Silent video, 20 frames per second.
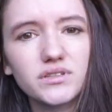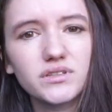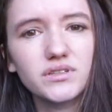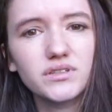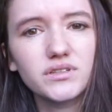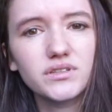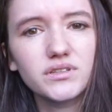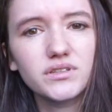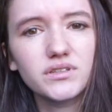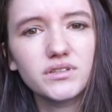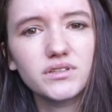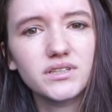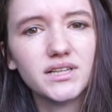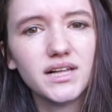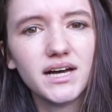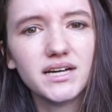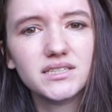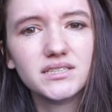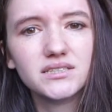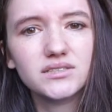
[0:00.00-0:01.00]
So over the
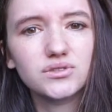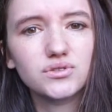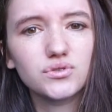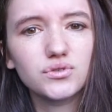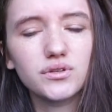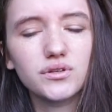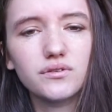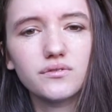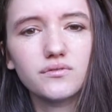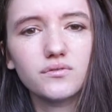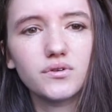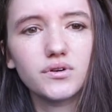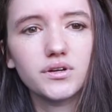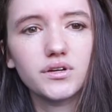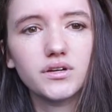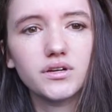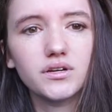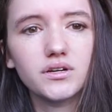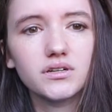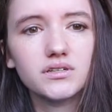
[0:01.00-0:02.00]
last 3 or 4
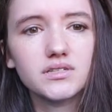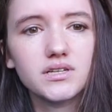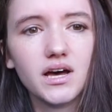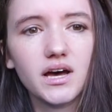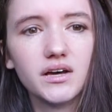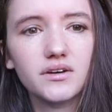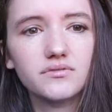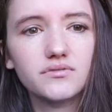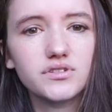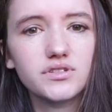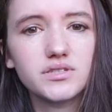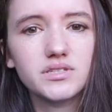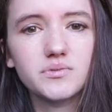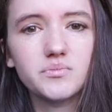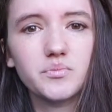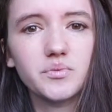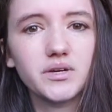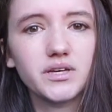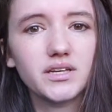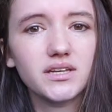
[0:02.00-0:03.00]
years, I've
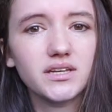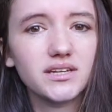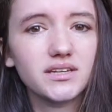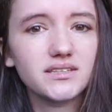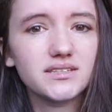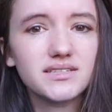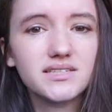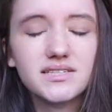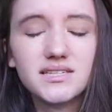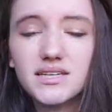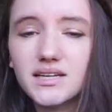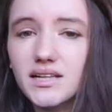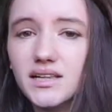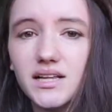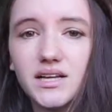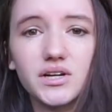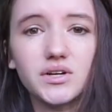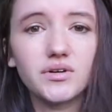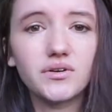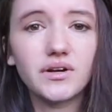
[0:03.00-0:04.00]
just been
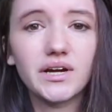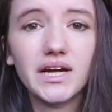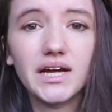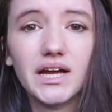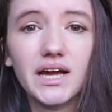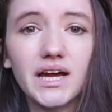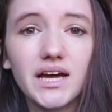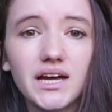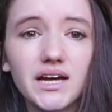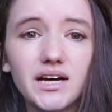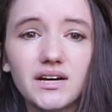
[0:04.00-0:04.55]
decluttering.